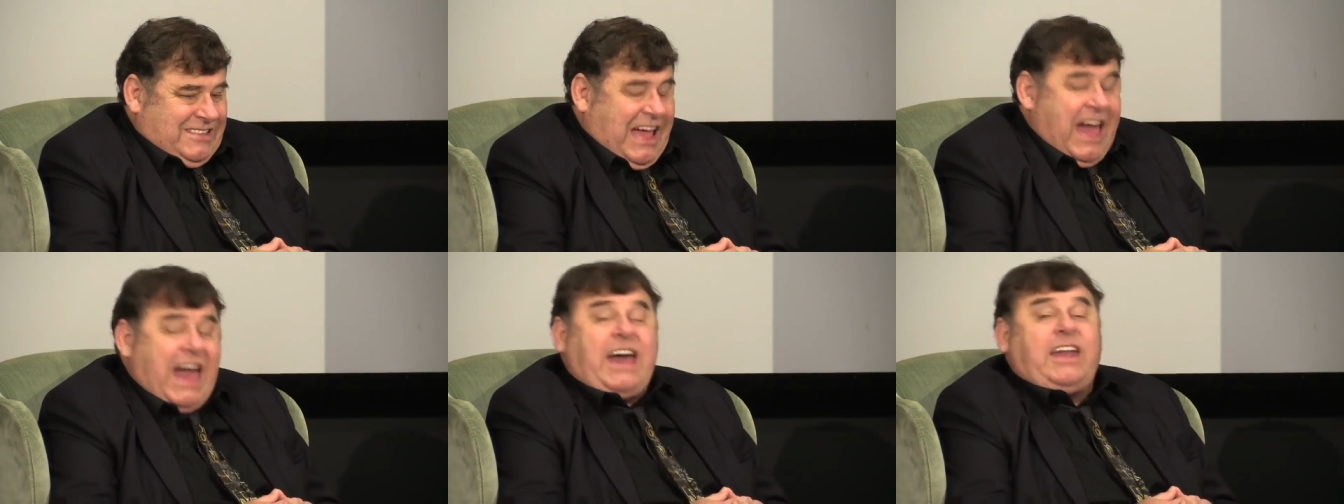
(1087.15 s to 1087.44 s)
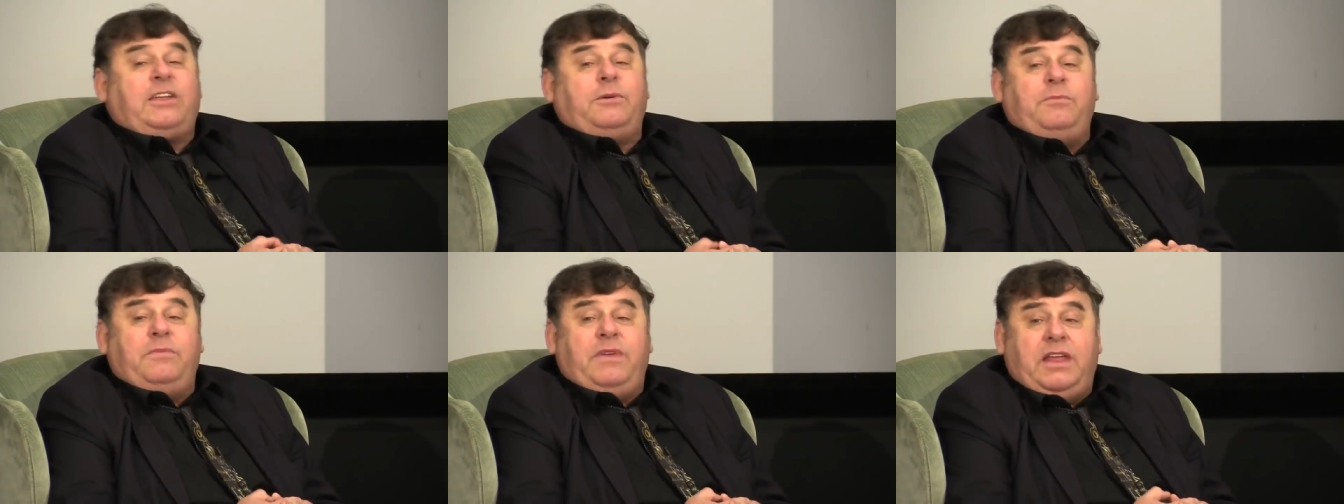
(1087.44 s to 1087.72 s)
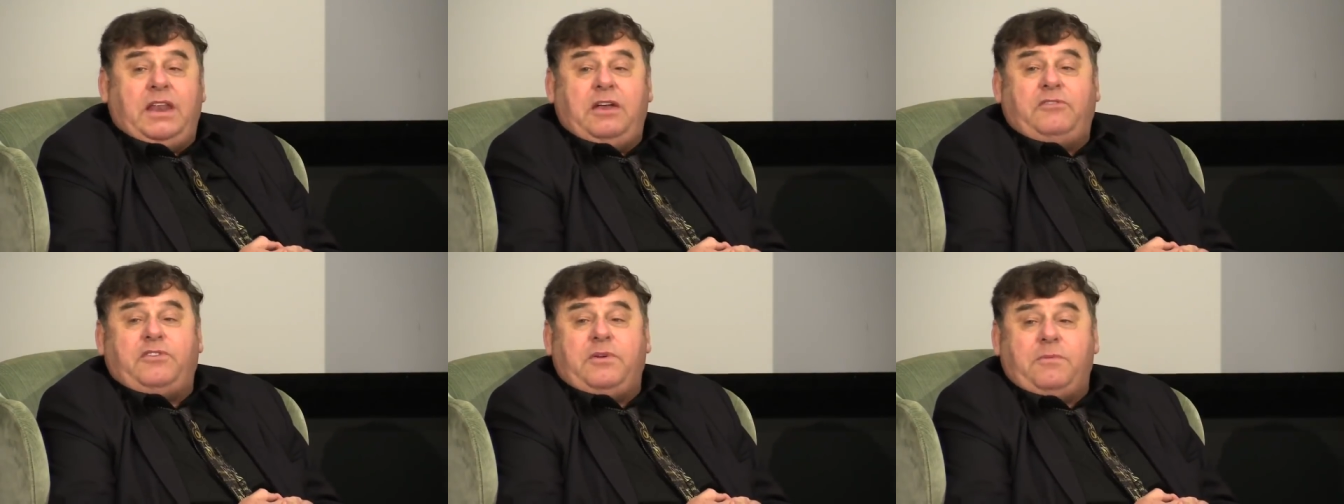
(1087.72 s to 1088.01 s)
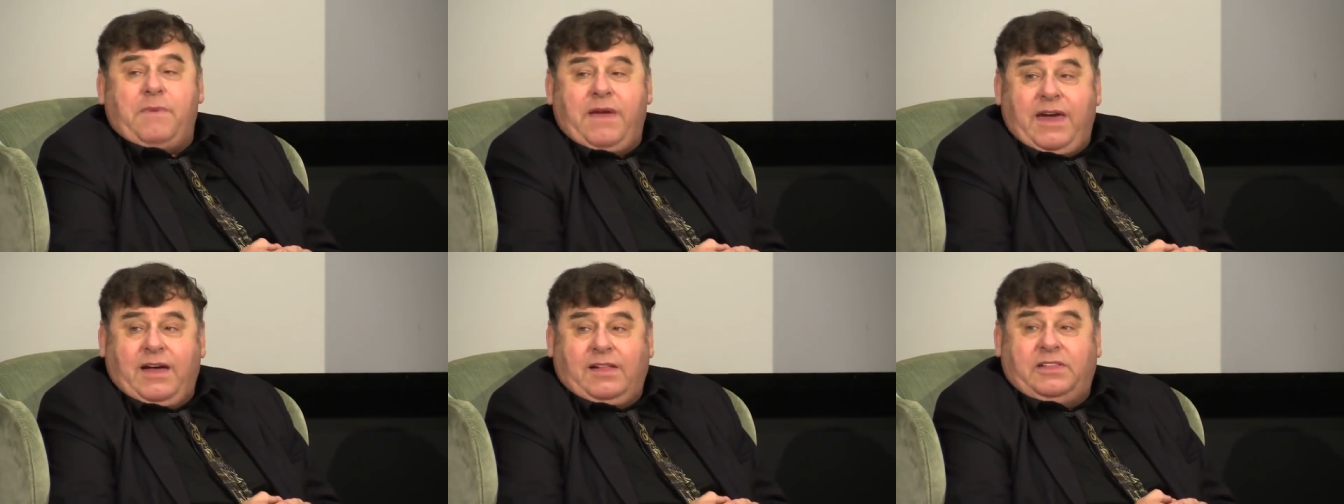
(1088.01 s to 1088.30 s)
Adam and every
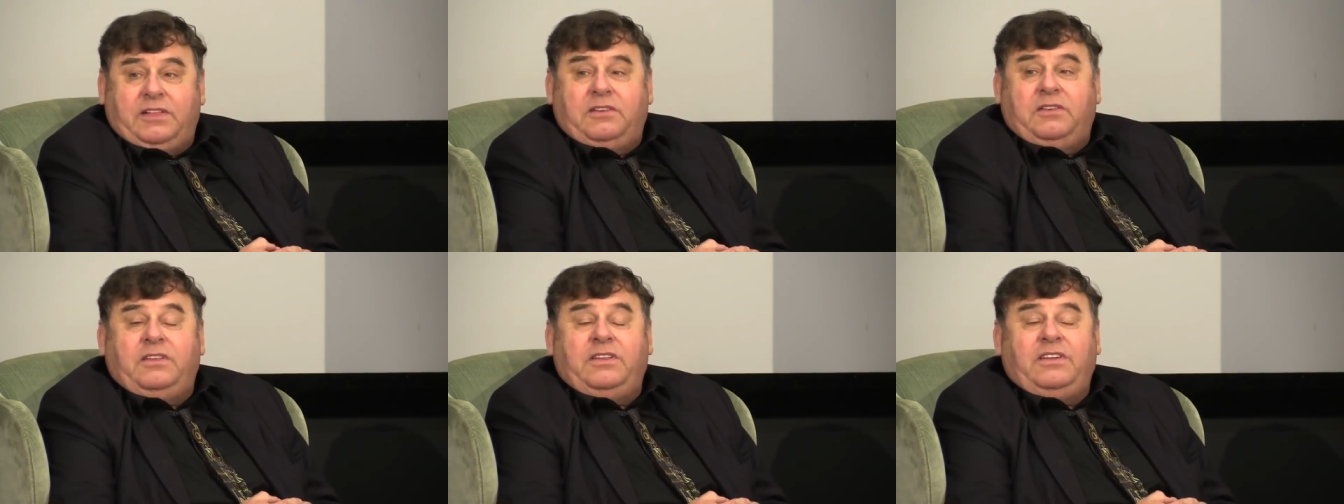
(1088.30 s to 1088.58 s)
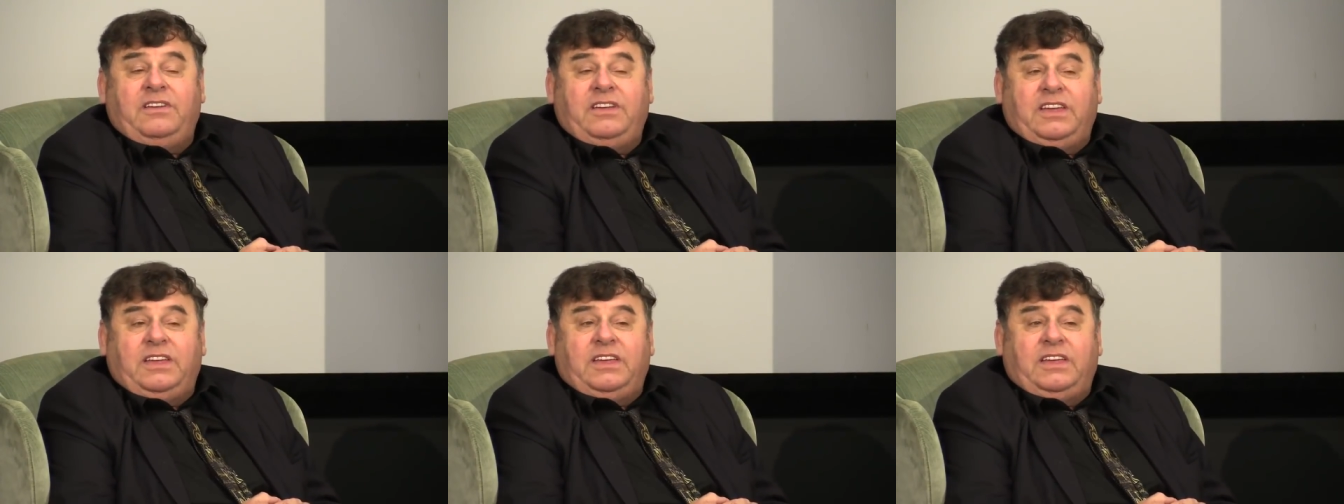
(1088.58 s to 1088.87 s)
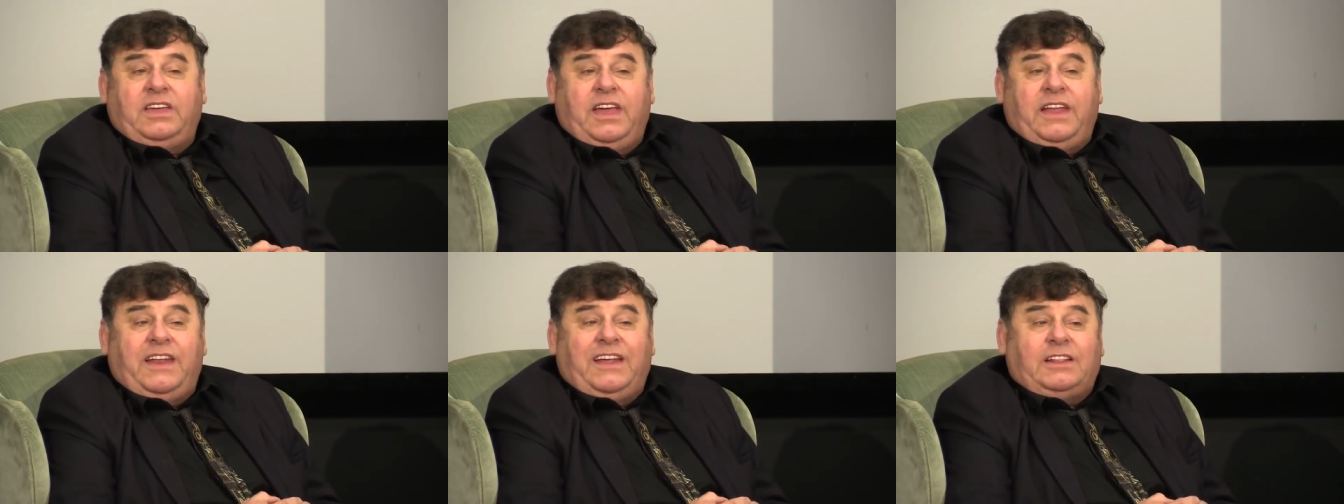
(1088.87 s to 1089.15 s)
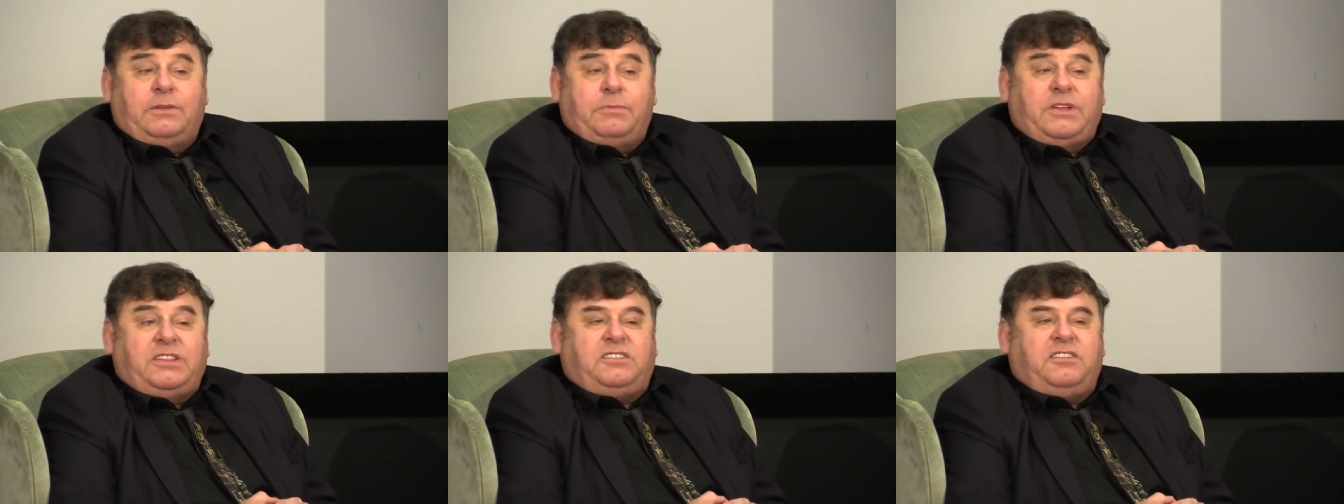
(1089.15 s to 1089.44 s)
male and an
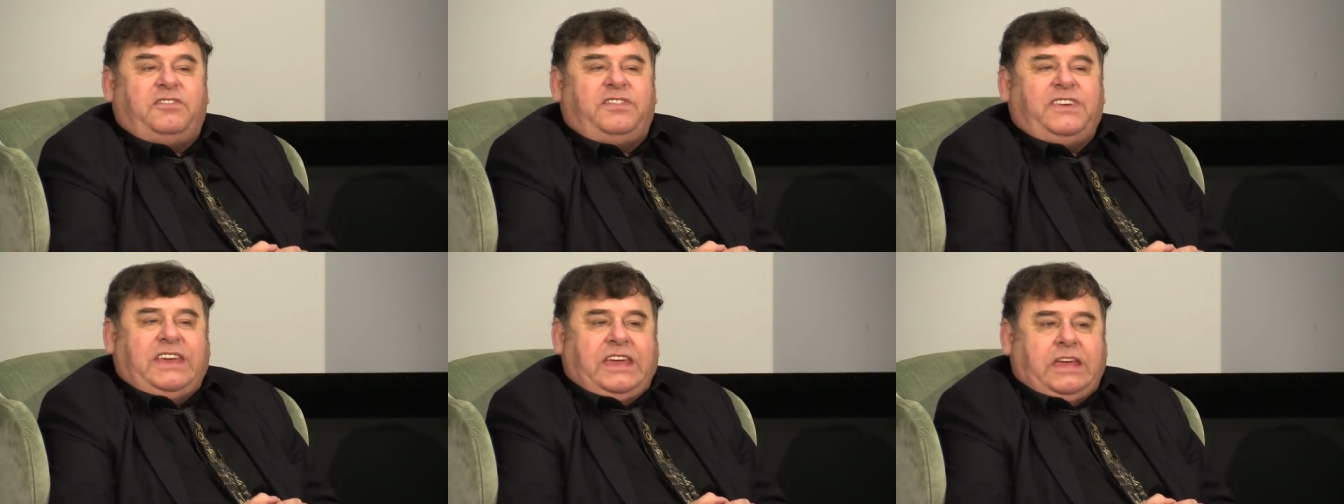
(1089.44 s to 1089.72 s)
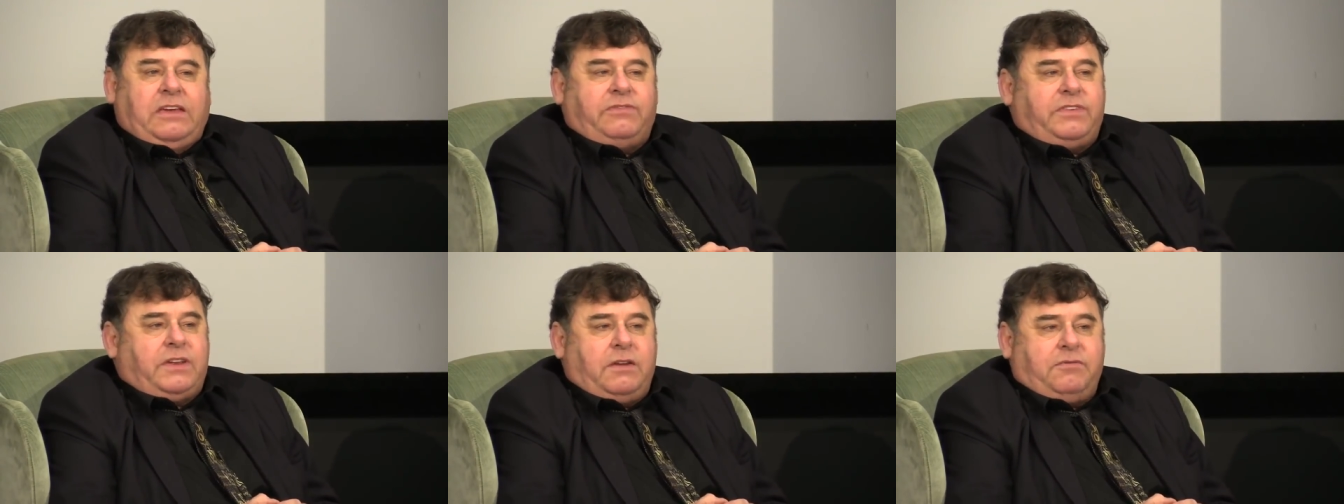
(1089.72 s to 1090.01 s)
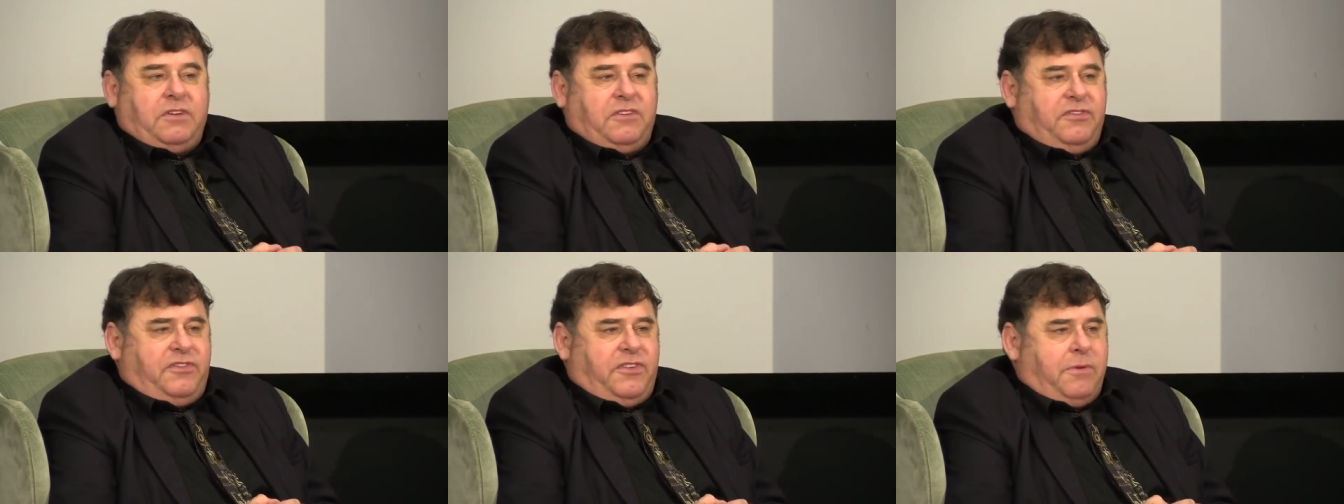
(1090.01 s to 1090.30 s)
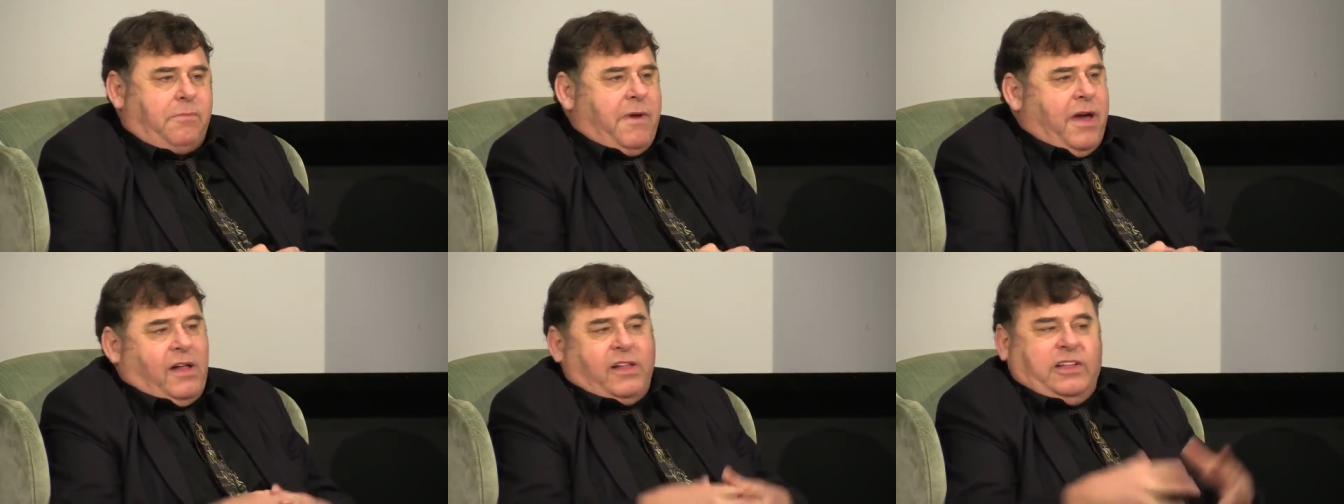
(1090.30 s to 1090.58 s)
element of Eve in every
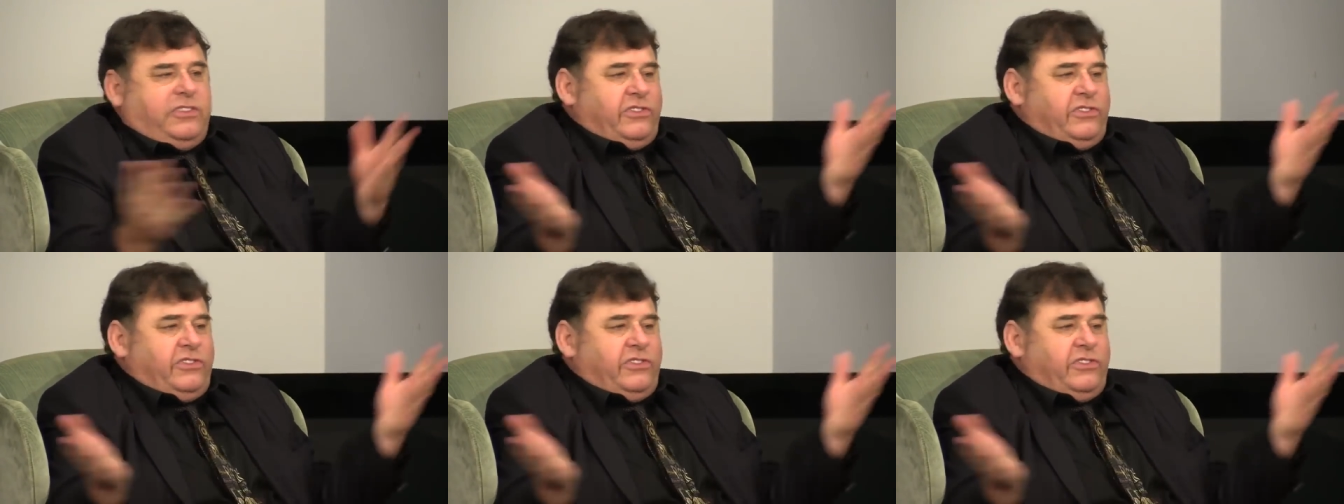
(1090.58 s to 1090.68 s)
female.